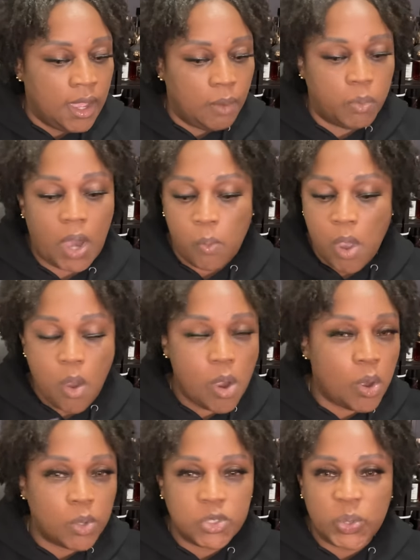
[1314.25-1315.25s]
But I won't
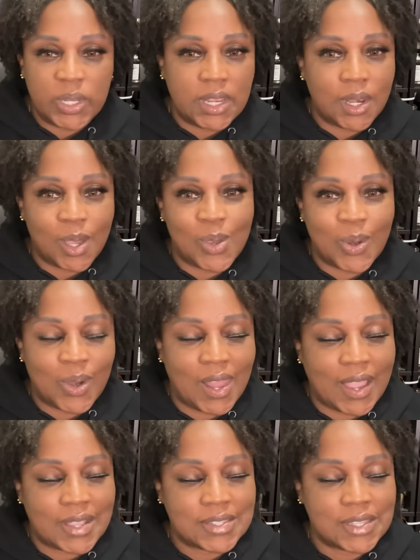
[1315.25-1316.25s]
hold you any longer.
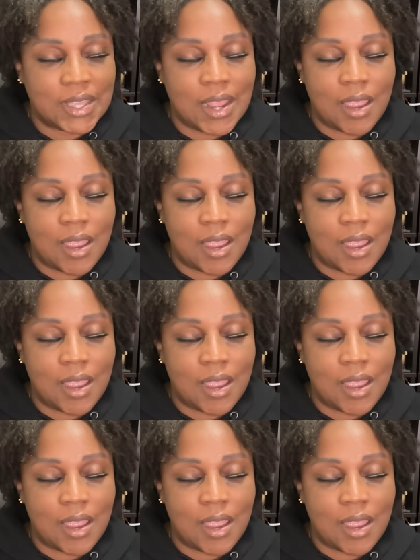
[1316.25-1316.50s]
Like I said,